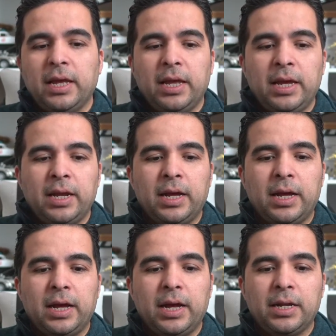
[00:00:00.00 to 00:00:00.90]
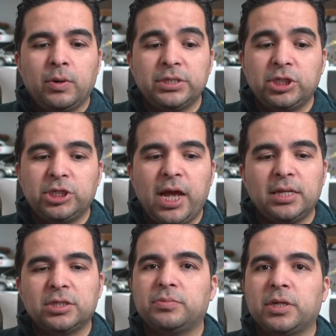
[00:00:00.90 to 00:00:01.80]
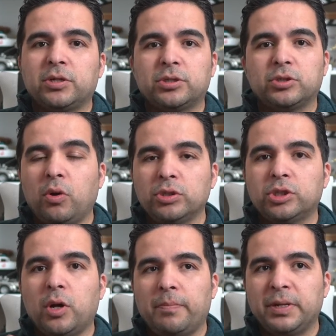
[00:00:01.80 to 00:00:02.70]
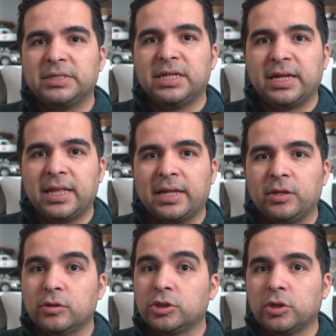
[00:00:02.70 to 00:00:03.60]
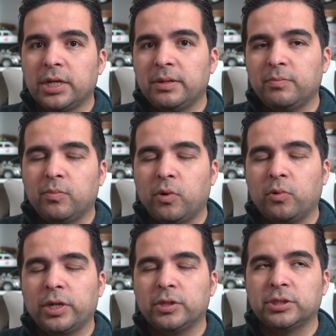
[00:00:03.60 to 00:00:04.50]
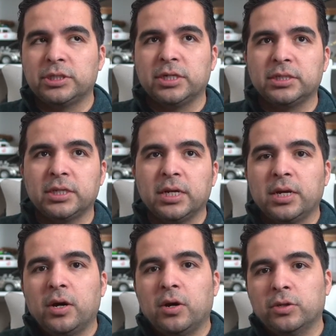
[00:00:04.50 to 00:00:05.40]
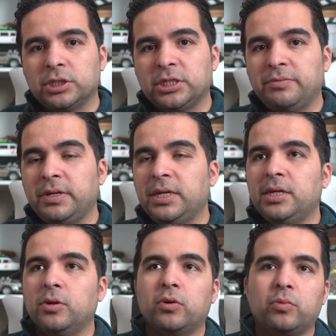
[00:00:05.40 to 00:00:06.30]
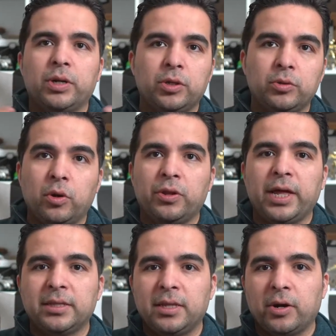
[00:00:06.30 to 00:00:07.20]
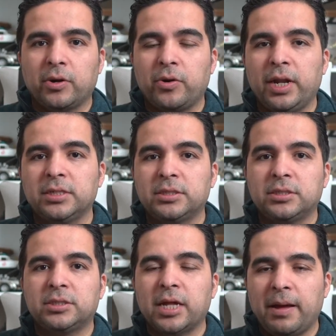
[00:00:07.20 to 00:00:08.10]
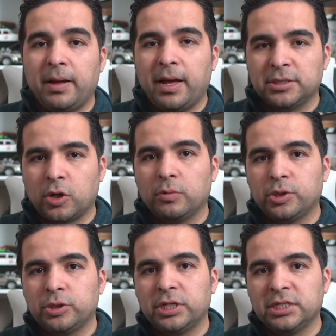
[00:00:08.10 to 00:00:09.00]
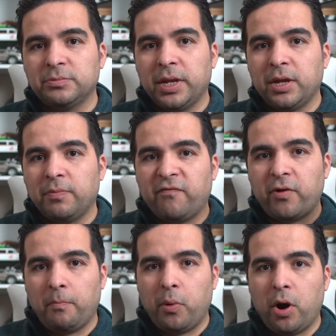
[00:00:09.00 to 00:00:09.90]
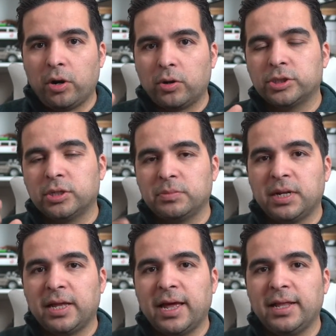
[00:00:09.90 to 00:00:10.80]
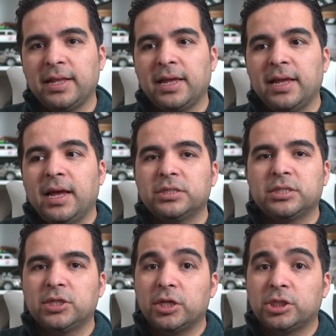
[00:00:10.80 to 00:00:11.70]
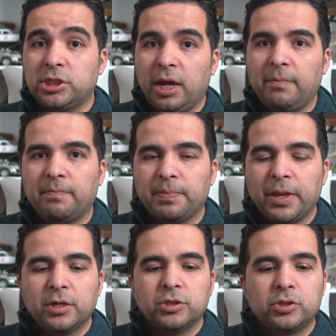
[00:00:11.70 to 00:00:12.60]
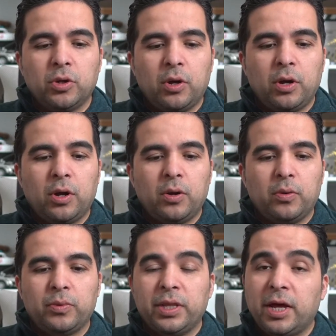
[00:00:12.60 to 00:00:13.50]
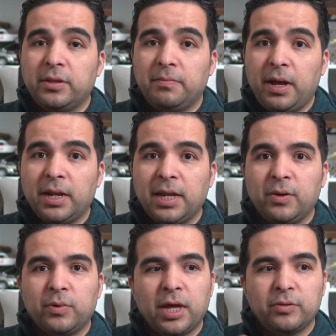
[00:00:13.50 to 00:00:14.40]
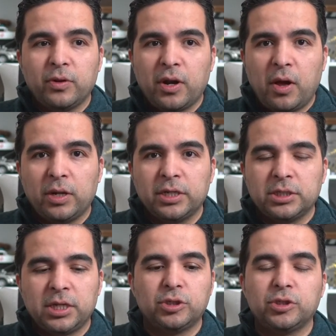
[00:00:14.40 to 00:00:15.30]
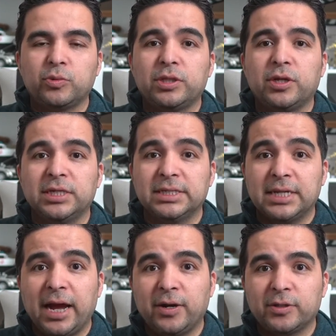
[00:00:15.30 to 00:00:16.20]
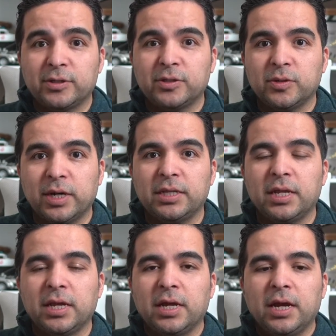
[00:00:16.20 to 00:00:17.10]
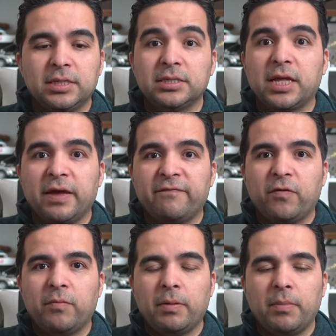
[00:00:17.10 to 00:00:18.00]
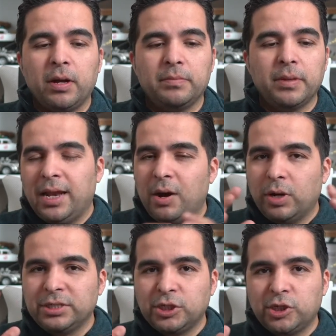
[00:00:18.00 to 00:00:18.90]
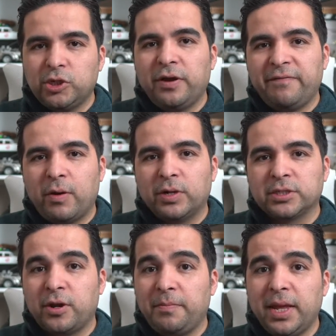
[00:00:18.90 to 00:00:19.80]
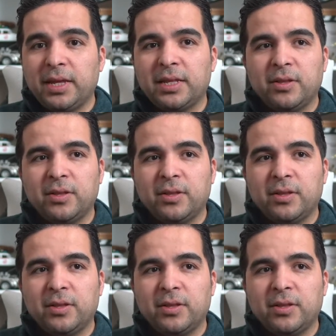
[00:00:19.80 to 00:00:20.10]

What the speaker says: And it was a challenge because also a piece like that, usually more when you see it on TV or when you know that they're creating a sculpture this big for a park or something like that. It's not cheap. So without the money, without the knowledge, just with the desire to do it, this gift for my mom. And I wasn't sure if I was gonna make it.